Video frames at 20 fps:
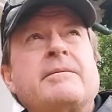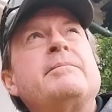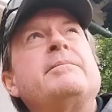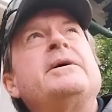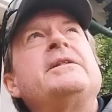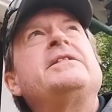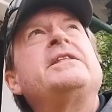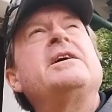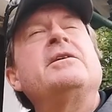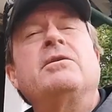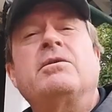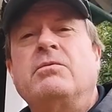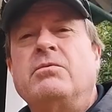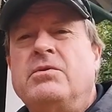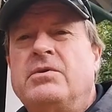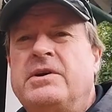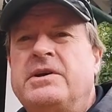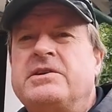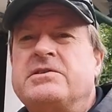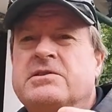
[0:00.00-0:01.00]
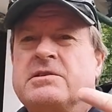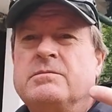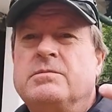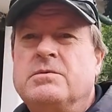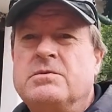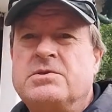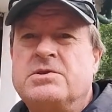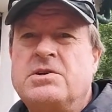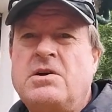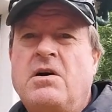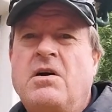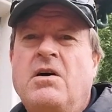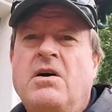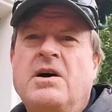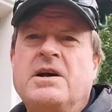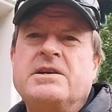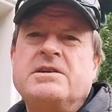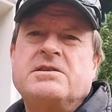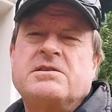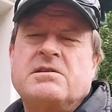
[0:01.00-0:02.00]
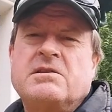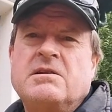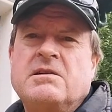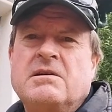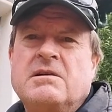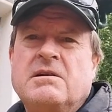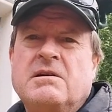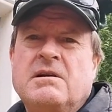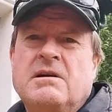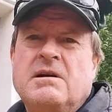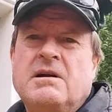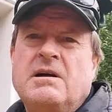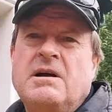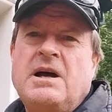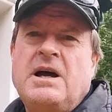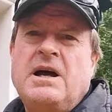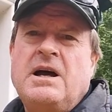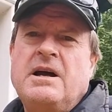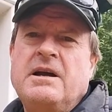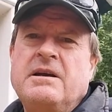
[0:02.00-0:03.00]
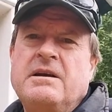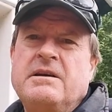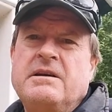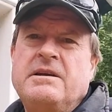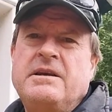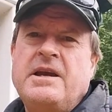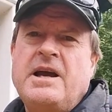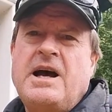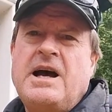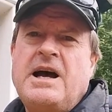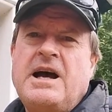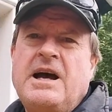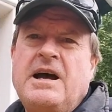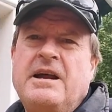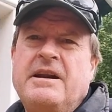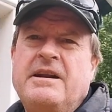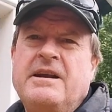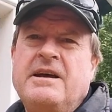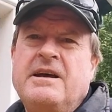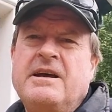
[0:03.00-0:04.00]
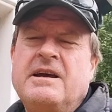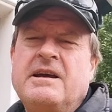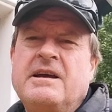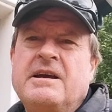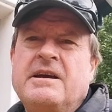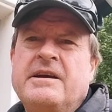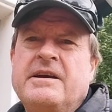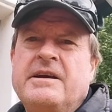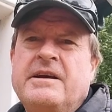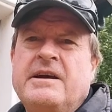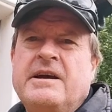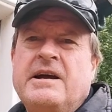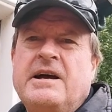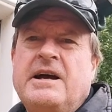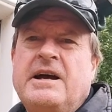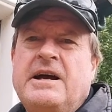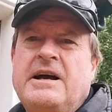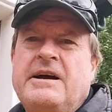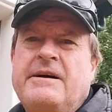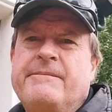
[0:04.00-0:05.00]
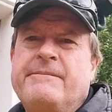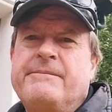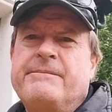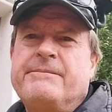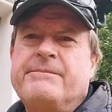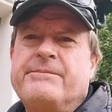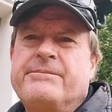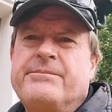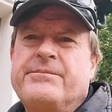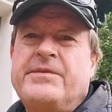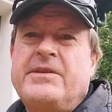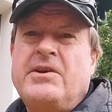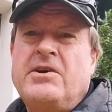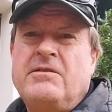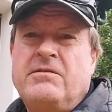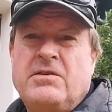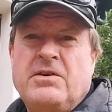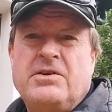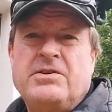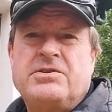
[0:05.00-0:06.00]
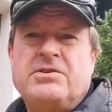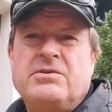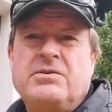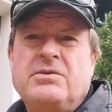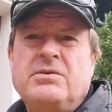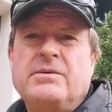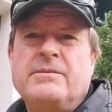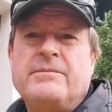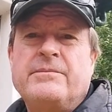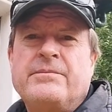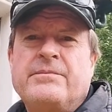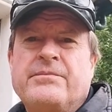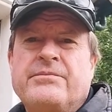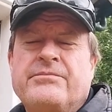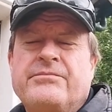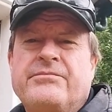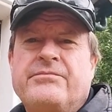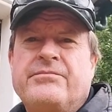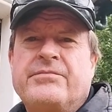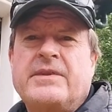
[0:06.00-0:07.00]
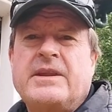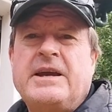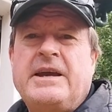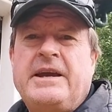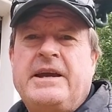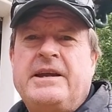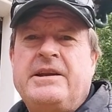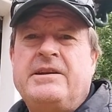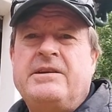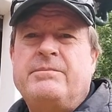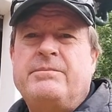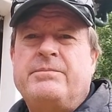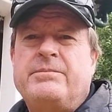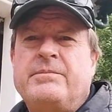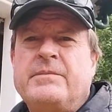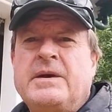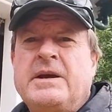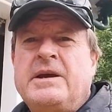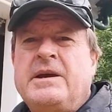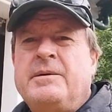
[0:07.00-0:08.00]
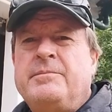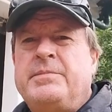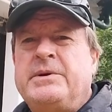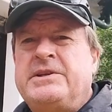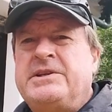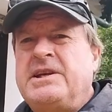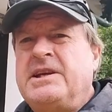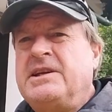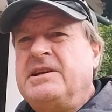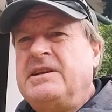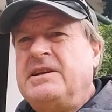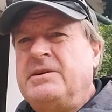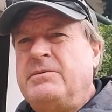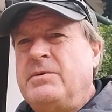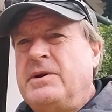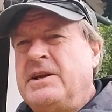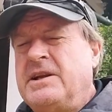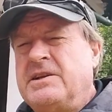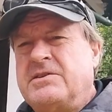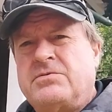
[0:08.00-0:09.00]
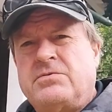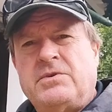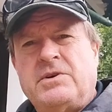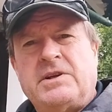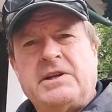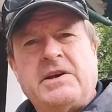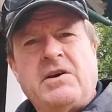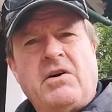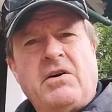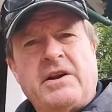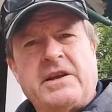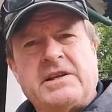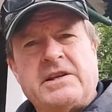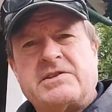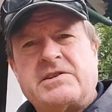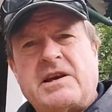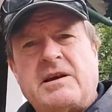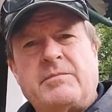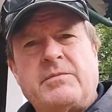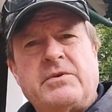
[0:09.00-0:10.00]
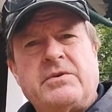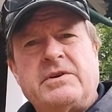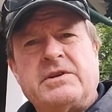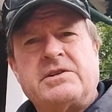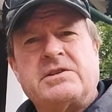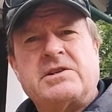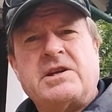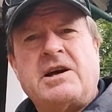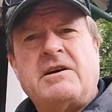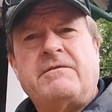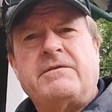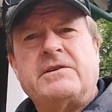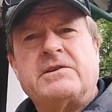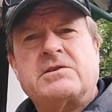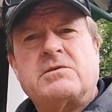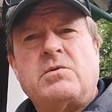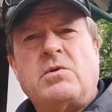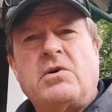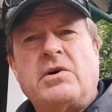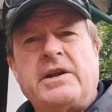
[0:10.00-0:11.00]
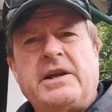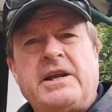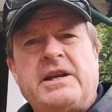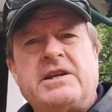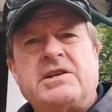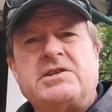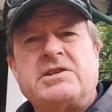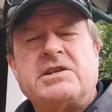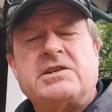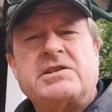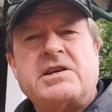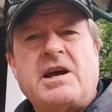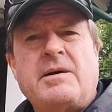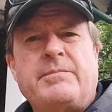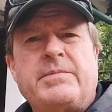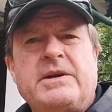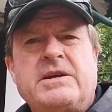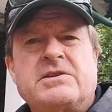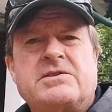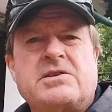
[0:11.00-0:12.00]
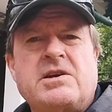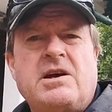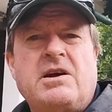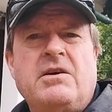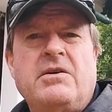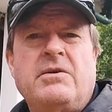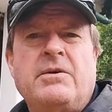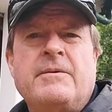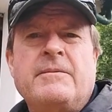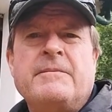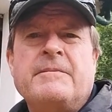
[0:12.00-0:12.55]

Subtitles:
but they're a reasonable size yard that I've got to do, and particularly when it's really hot in summer and stuff, it's quite energy sapping. So